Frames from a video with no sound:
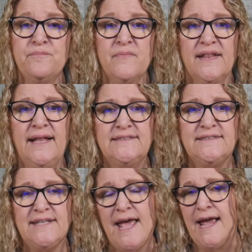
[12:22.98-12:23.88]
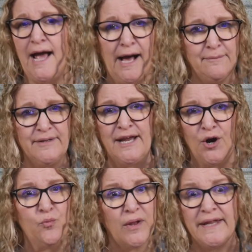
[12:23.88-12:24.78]
let's say,
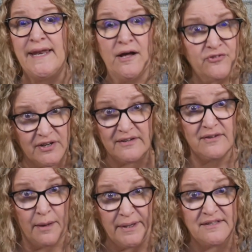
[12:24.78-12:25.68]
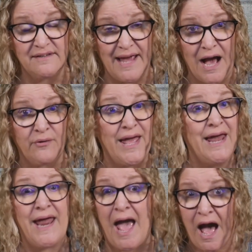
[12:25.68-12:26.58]
Willie Nelson is coming to town
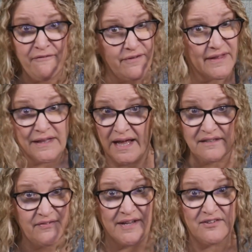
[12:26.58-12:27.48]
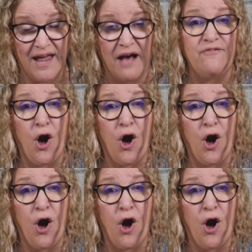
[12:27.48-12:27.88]
and half of the classified staff